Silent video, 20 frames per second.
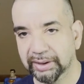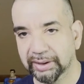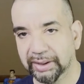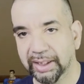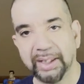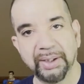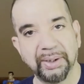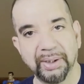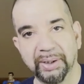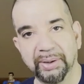
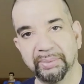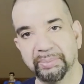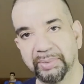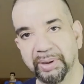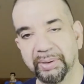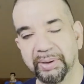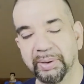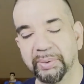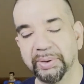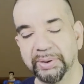I don't know.
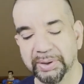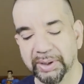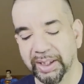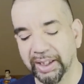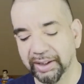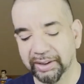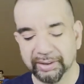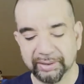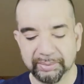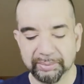Maybe I will do
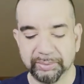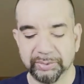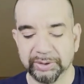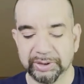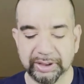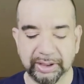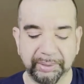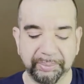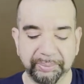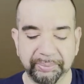that. We'll
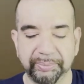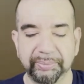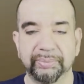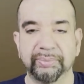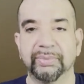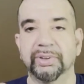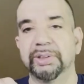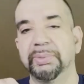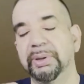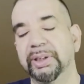see.
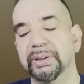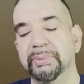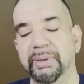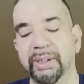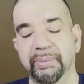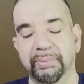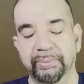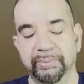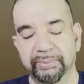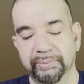Let's mix them up.